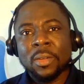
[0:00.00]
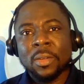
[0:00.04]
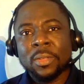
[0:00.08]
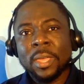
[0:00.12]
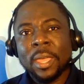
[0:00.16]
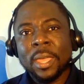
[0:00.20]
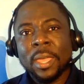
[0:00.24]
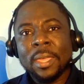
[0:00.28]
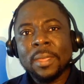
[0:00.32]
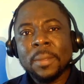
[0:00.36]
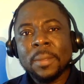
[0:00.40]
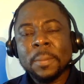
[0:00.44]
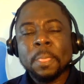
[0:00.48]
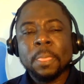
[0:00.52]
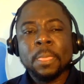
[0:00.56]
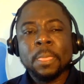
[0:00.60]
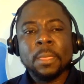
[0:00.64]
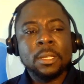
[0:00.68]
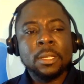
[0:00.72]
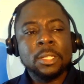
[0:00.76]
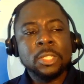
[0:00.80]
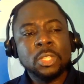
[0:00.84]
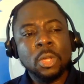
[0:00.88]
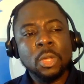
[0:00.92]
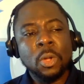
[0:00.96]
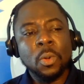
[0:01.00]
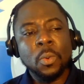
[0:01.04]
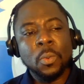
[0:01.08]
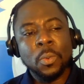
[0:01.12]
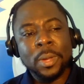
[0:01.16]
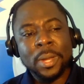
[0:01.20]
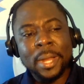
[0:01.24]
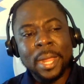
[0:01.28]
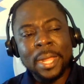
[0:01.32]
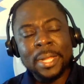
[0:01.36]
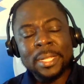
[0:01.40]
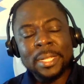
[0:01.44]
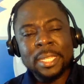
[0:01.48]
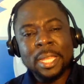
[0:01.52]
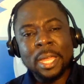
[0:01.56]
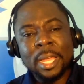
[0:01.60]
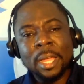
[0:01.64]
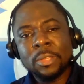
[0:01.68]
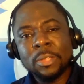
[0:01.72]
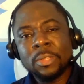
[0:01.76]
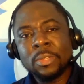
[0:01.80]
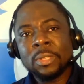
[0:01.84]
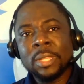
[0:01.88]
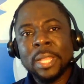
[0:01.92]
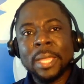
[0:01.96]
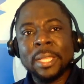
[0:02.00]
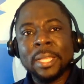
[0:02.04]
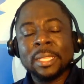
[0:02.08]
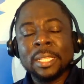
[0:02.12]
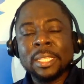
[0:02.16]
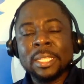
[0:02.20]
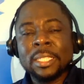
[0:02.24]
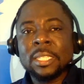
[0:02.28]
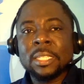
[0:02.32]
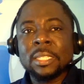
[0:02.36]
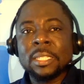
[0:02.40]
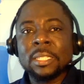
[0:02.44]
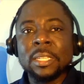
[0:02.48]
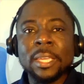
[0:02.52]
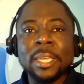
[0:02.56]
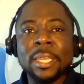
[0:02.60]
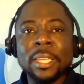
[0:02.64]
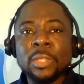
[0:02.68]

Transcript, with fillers: okay so when i tell you like listen